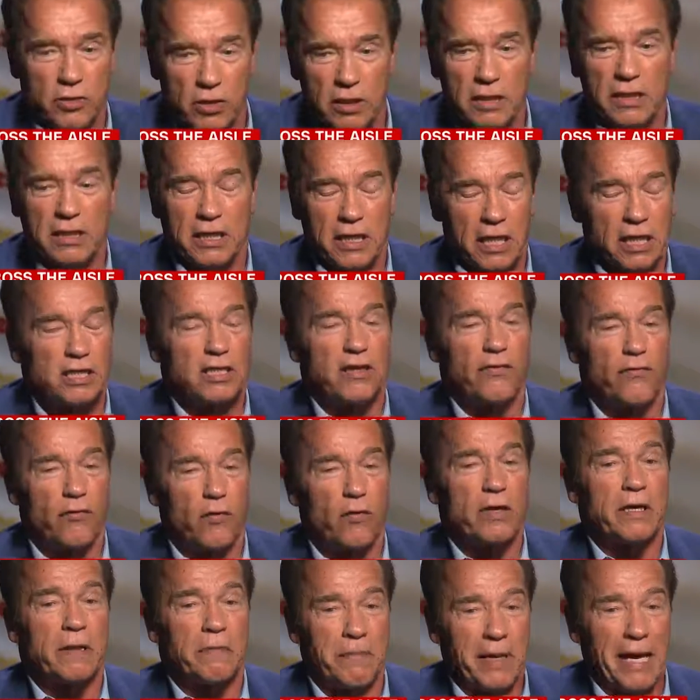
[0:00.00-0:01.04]
certain kids are
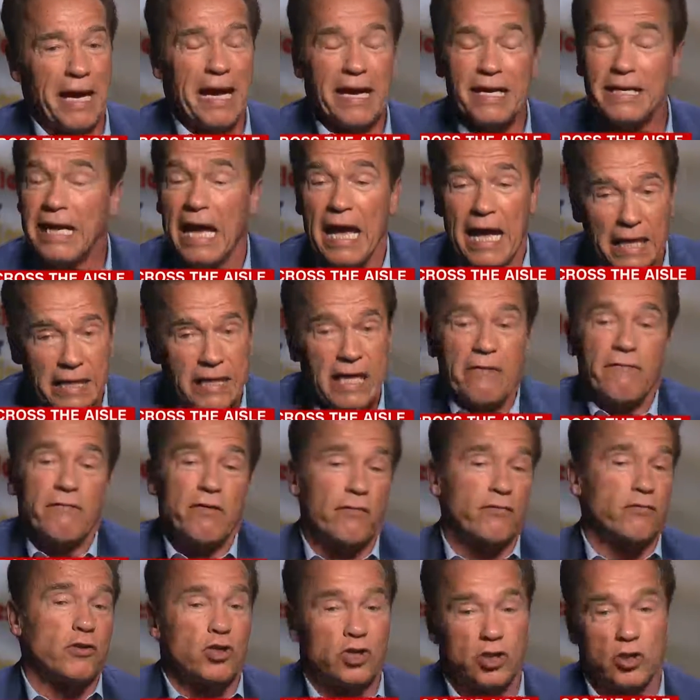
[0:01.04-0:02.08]
falling behind, and then
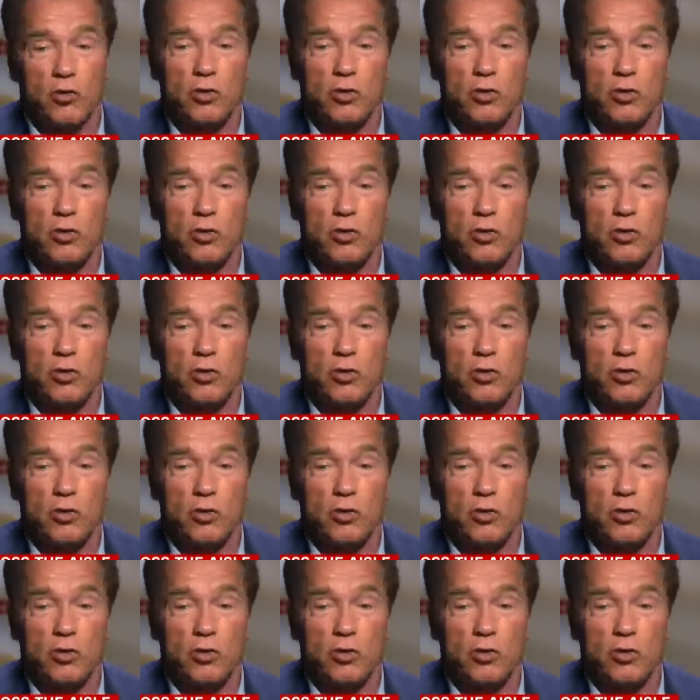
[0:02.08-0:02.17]
we have to